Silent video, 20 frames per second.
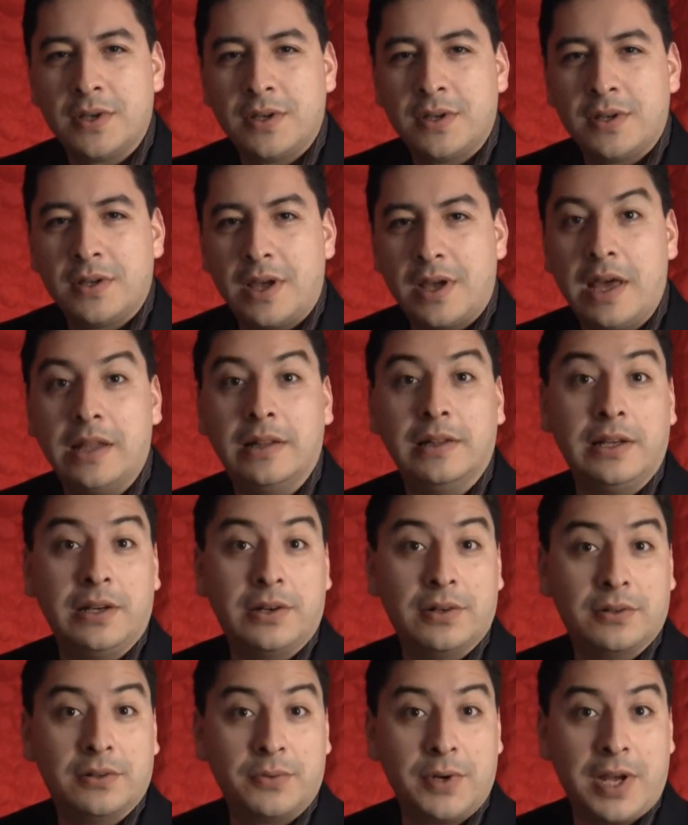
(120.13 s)
and
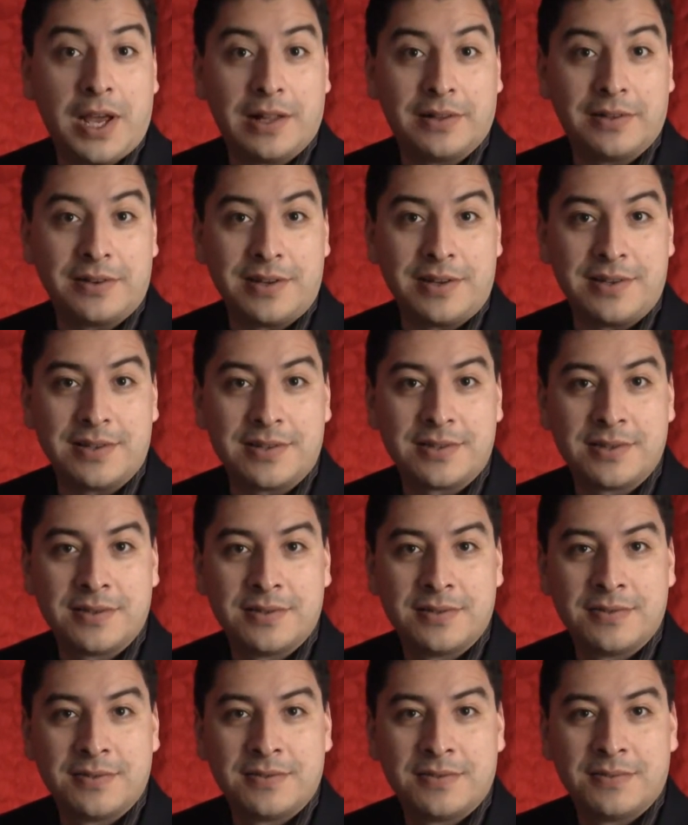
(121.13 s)
legal realities.
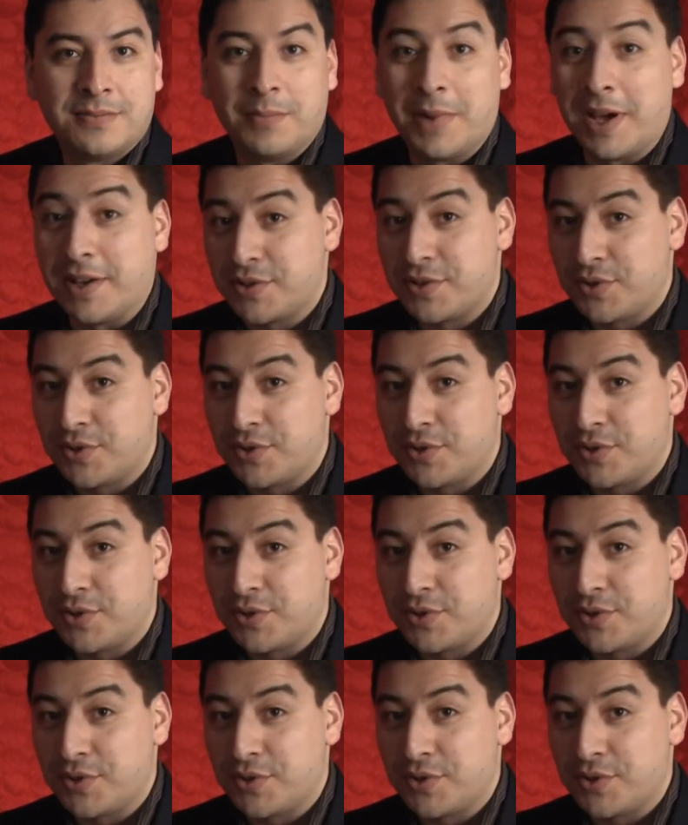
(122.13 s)
My